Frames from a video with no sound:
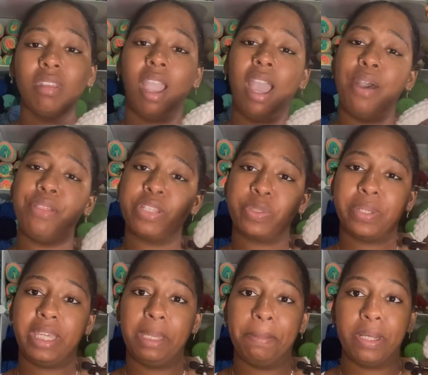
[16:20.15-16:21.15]
how this one
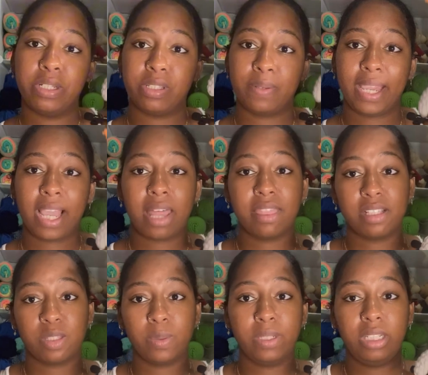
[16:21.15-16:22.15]
came out, so I got
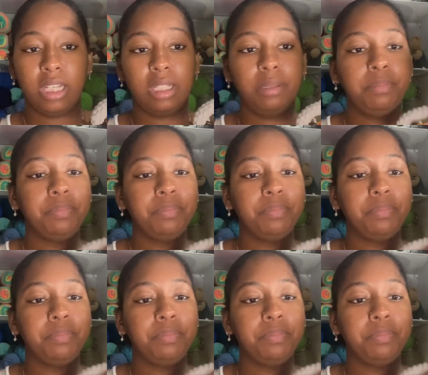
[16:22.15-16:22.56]
this one done.